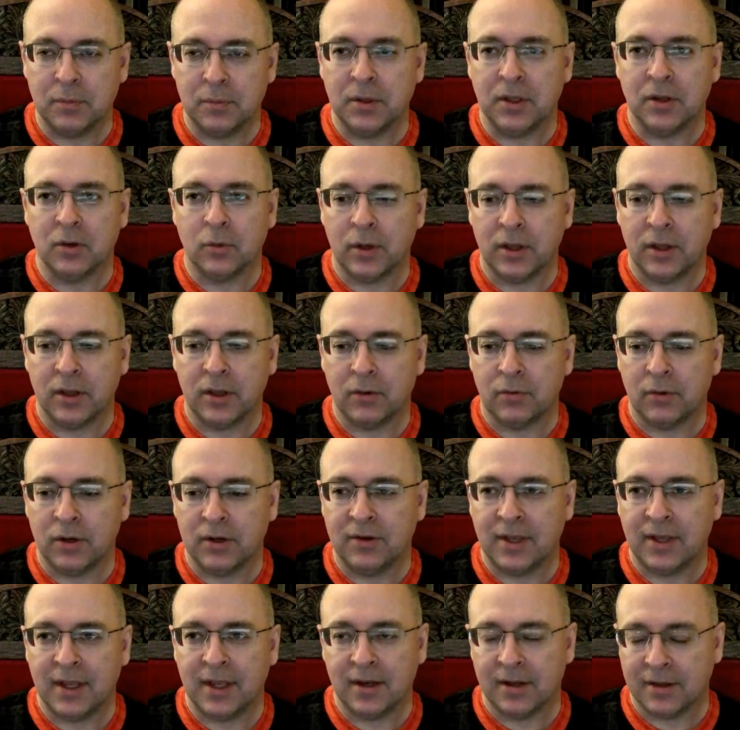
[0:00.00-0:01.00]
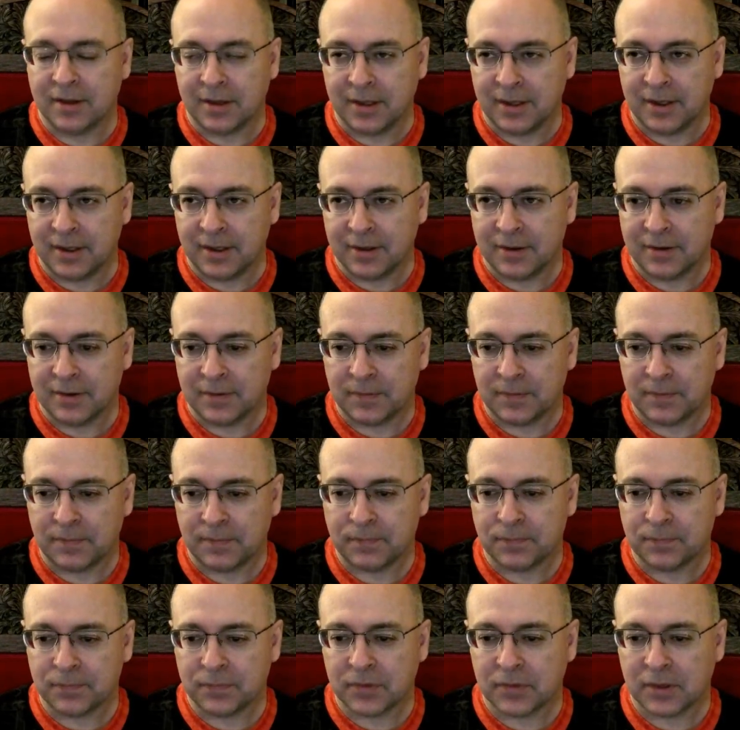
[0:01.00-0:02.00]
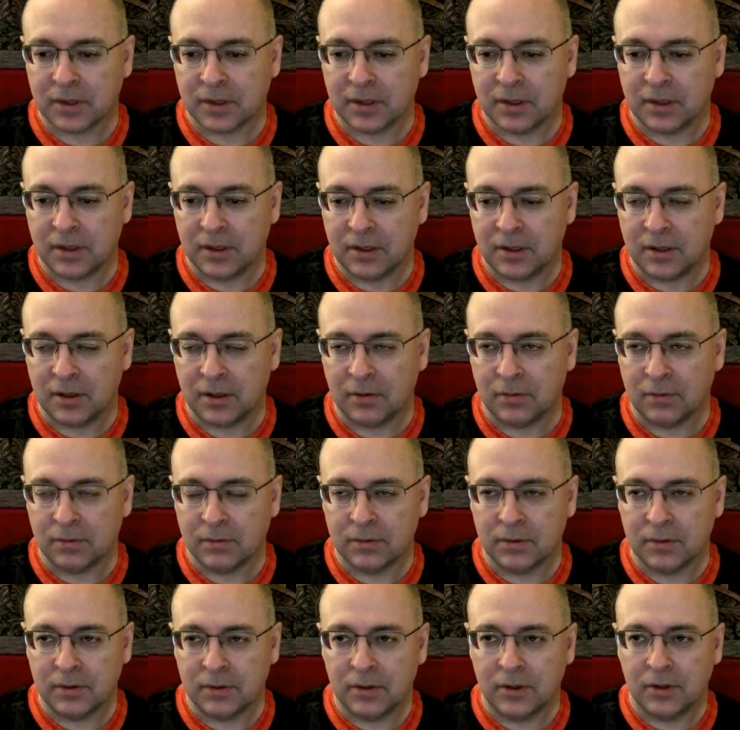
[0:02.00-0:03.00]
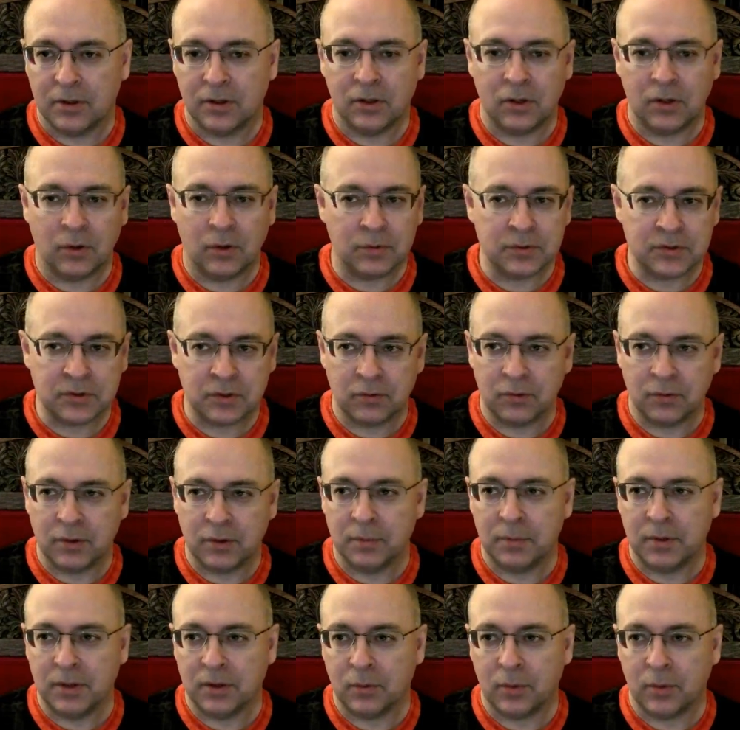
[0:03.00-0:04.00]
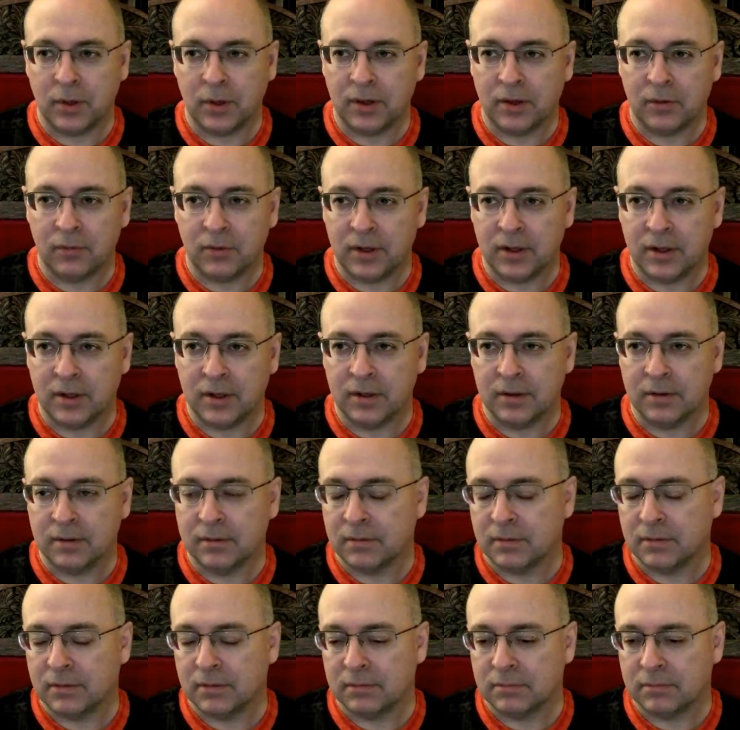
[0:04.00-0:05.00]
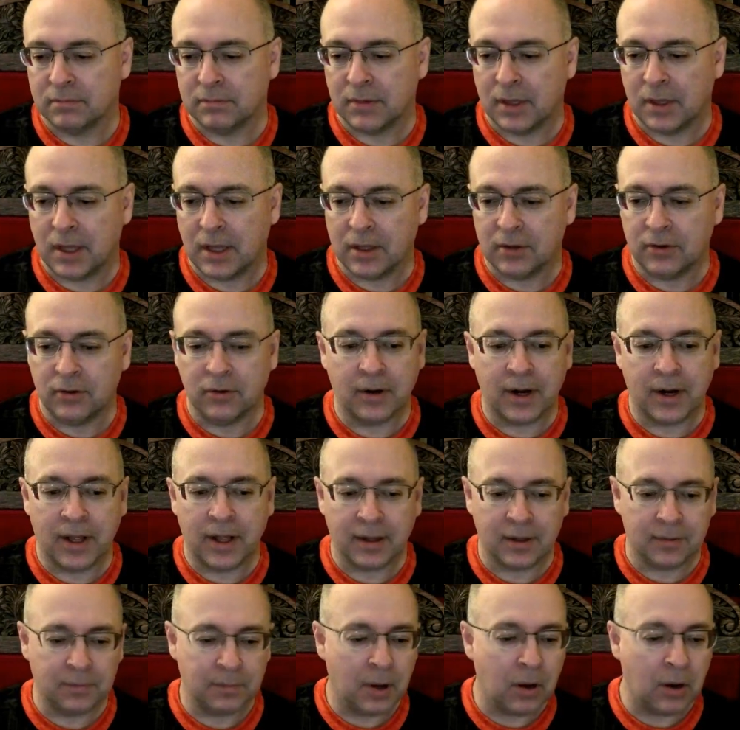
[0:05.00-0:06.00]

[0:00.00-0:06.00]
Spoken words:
they read Tanith Lee. You know, no one's going to read me the way they read Edgar Allan Poe.